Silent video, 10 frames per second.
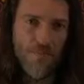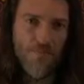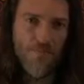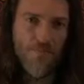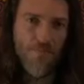
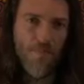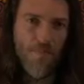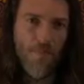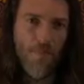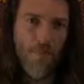
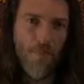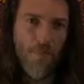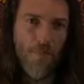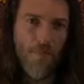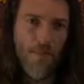
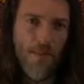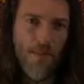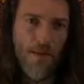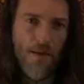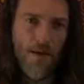
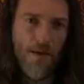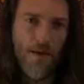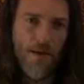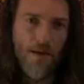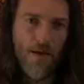
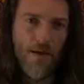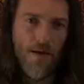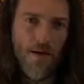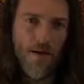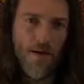
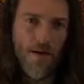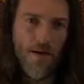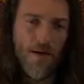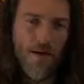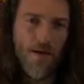
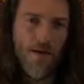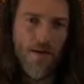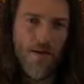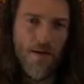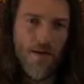
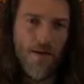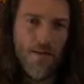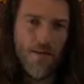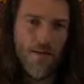(silence)